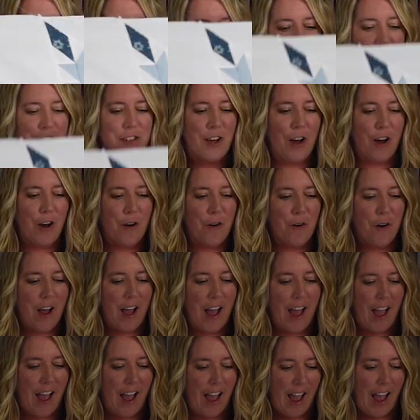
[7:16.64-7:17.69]
So
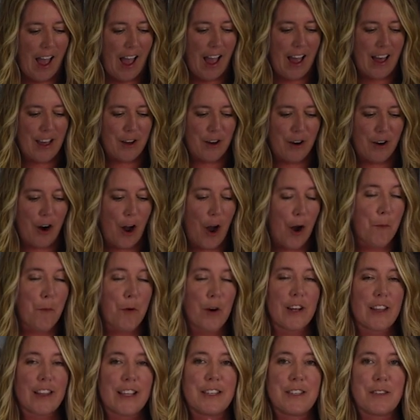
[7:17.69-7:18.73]
your
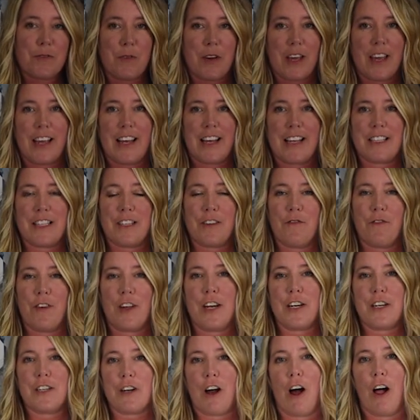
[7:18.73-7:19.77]
homework this week is to
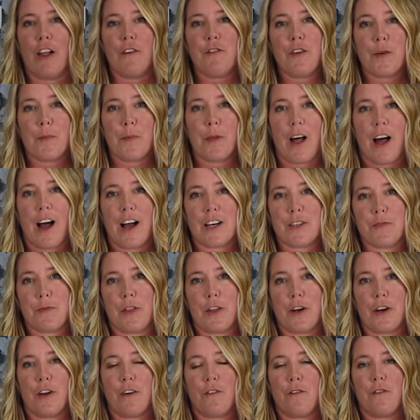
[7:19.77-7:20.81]
finish all of your blocks,
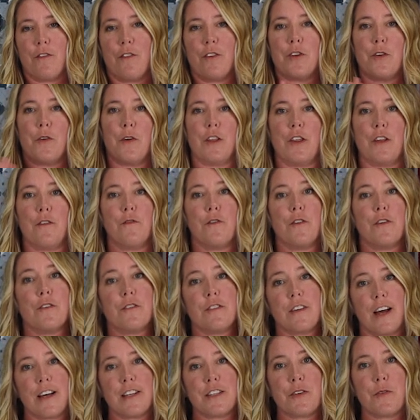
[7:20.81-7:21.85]
whether you're doing the
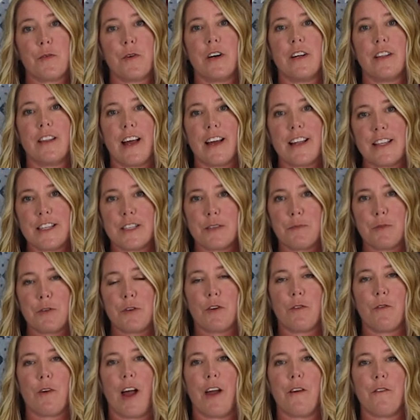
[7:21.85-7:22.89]
full-size quilt like this blue
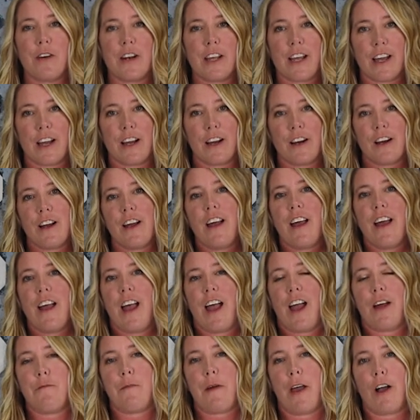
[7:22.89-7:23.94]
and white one here,
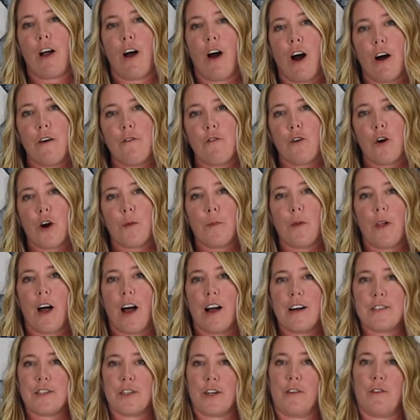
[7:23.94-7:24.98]
and make all four
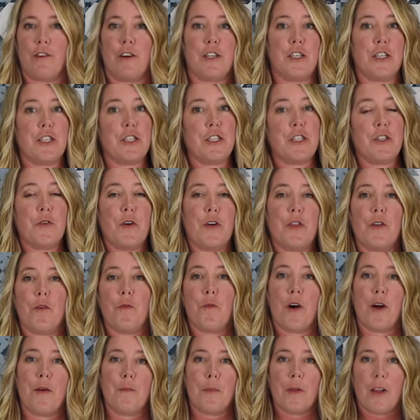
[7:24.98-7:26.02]
blocks, or if you're just doing the
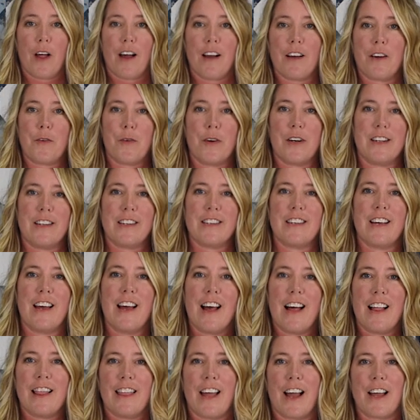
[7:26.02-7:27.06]
one block quilt
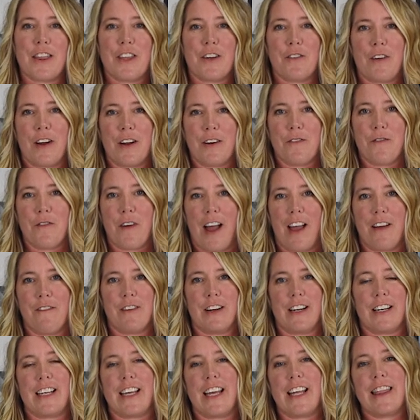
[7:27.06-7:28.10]
like the red and white
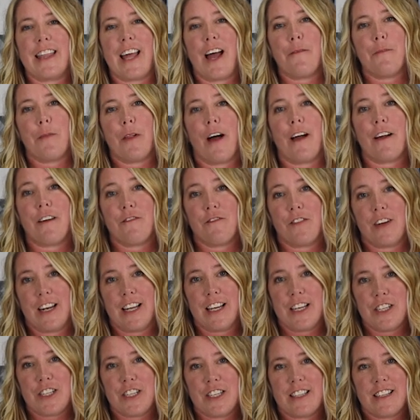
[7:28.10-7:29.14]
one. Get that block
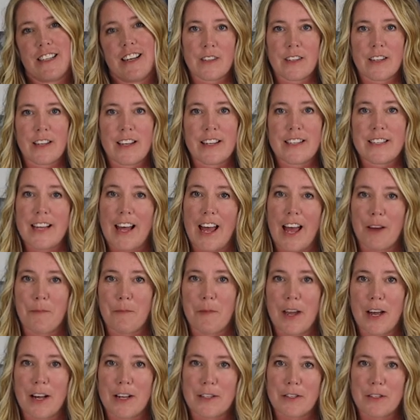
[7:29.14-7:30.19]
finished, Tag
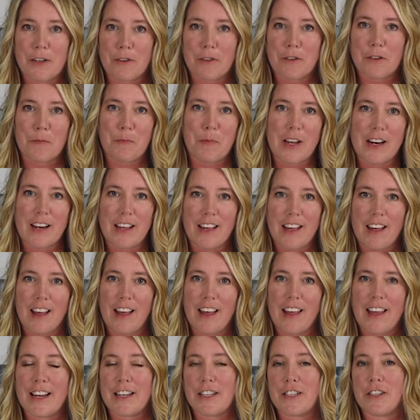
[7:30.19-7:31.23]
me on social media,
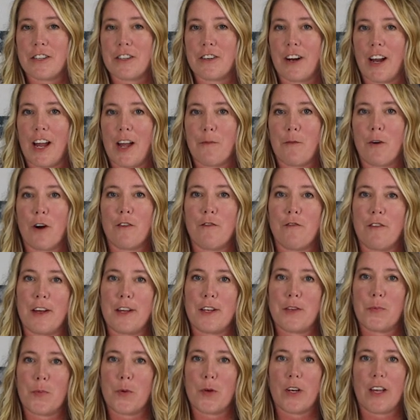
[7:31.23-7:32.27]
Instagram or
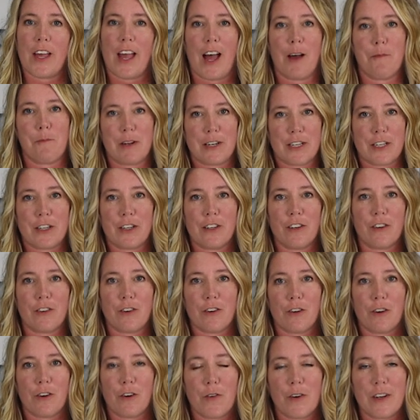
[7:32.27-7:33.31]
Facebook at Material
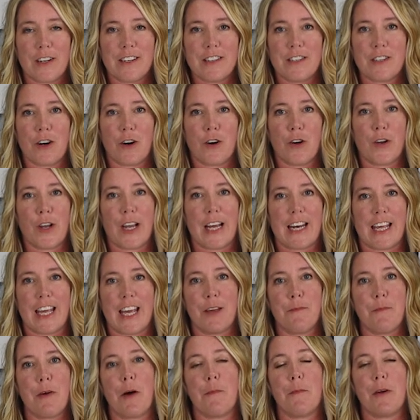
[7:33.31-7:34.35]
Girl Quilts, or you can
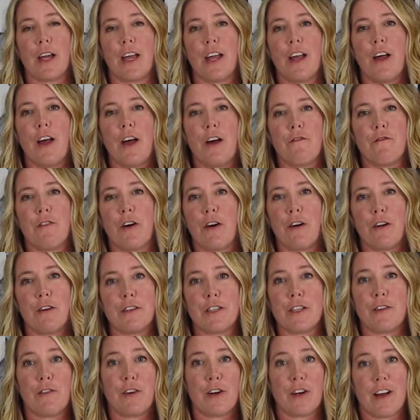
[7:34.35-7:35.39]
email me
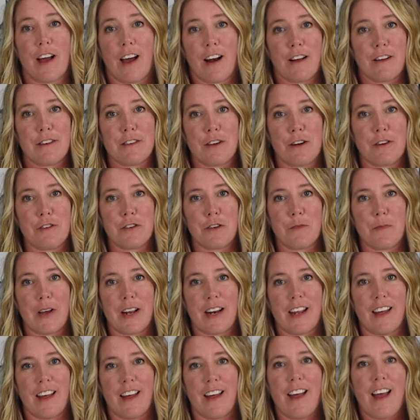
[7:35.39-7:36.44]
photos if you're not on social
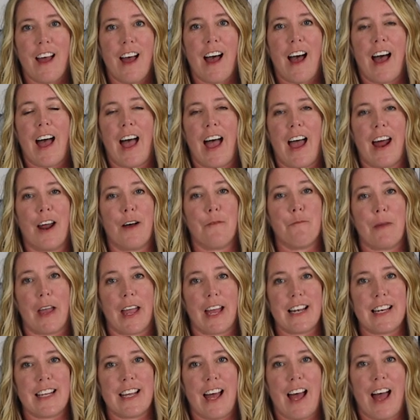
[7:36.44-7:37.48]
media at
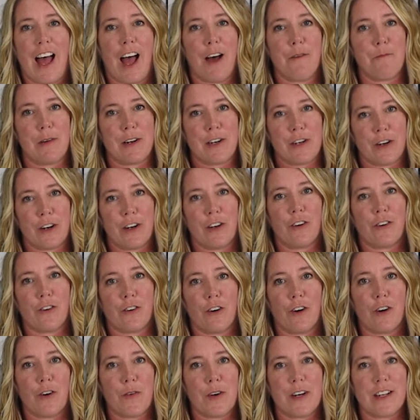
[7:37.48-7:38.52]
amanda at
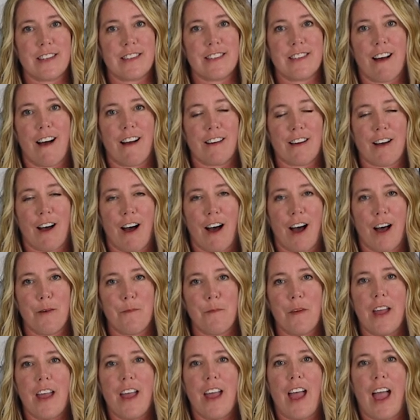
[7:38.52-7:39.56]

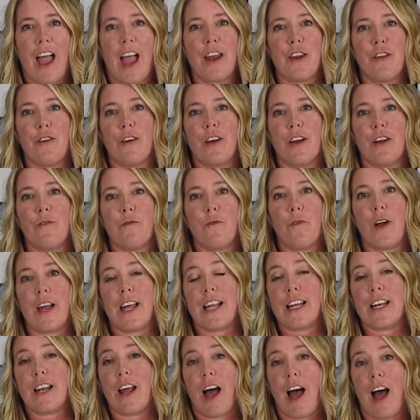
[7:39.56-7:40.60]
materialgirlquilts.com, and you can
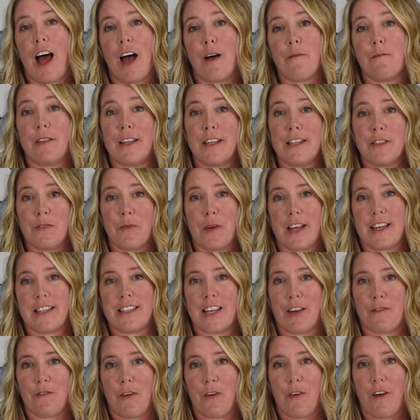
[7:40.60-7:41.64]
win um, this week's
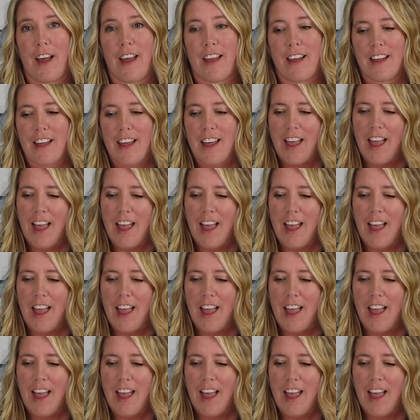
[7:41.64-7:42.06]
giveaway.